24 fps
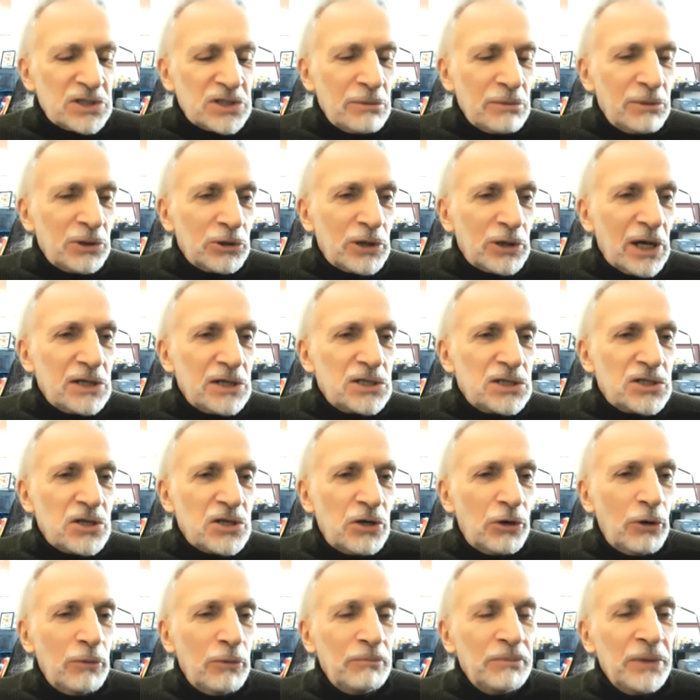a similar case, you
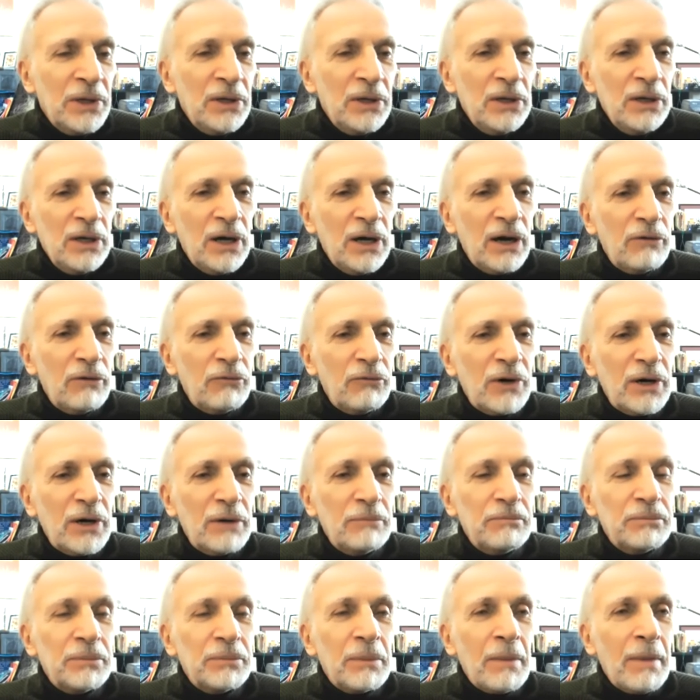know, of
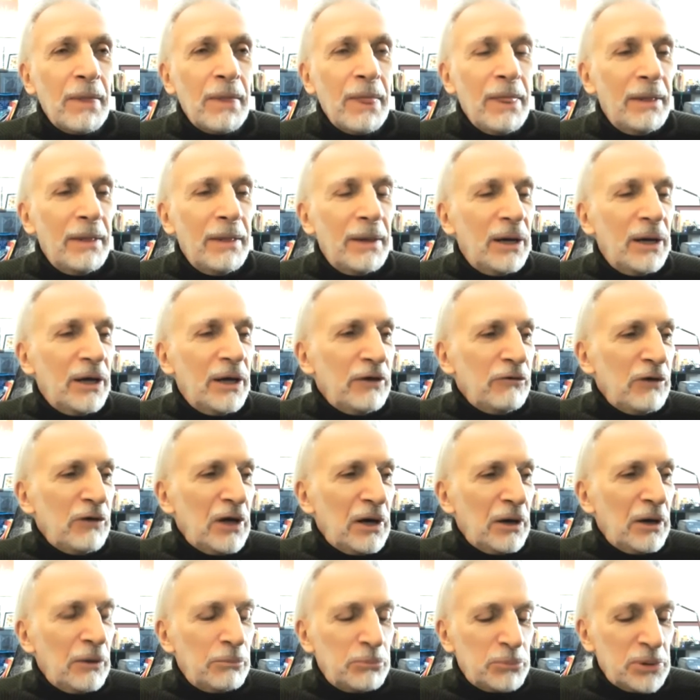uh, a
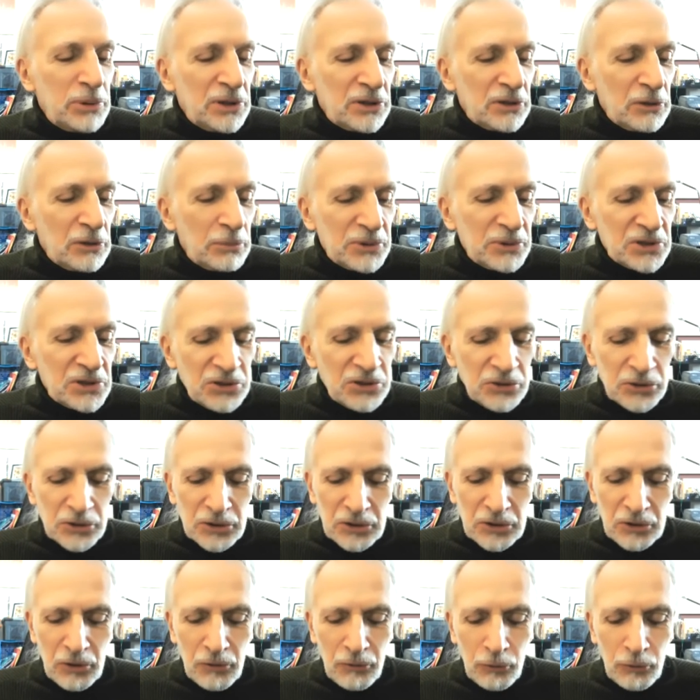uh, political prisoner,
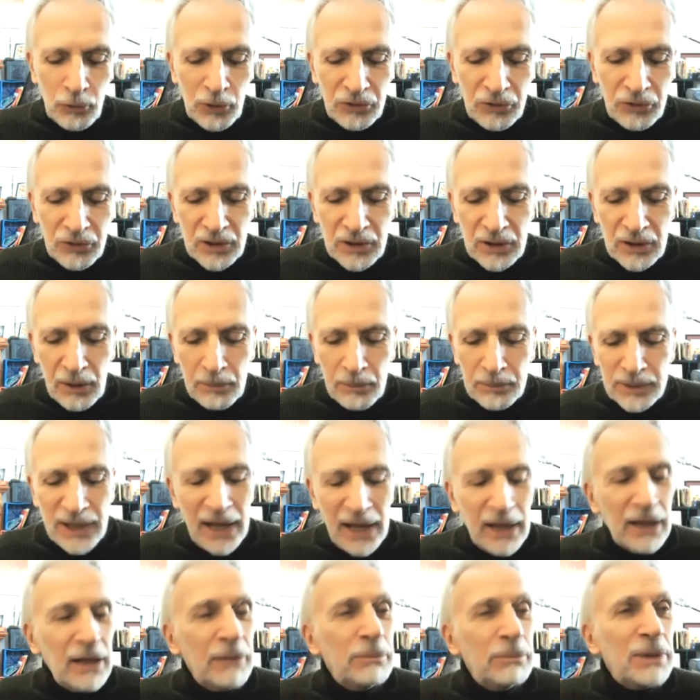you know, with the uh,
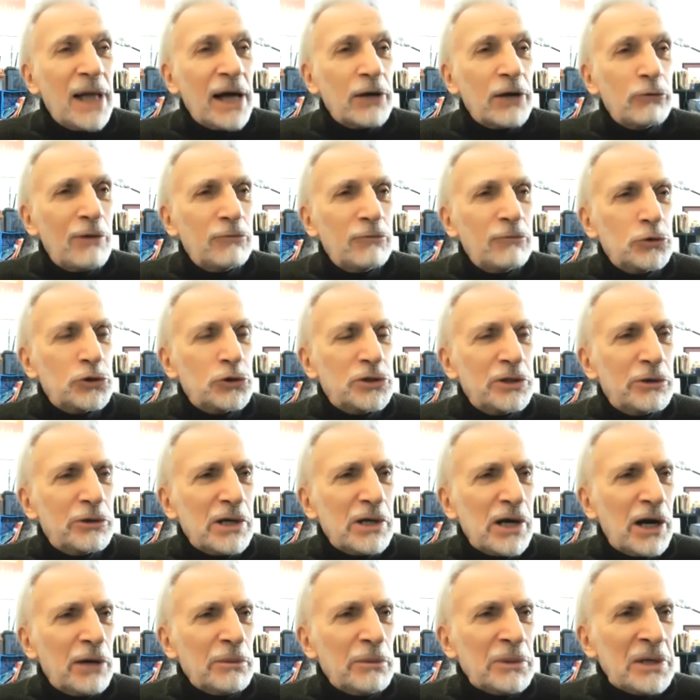Black, Black
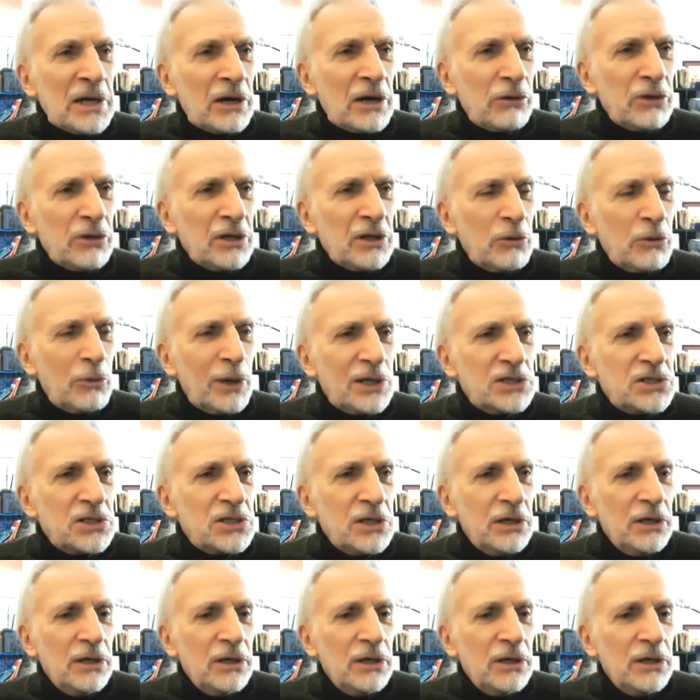Revolutionary Army, I think it was,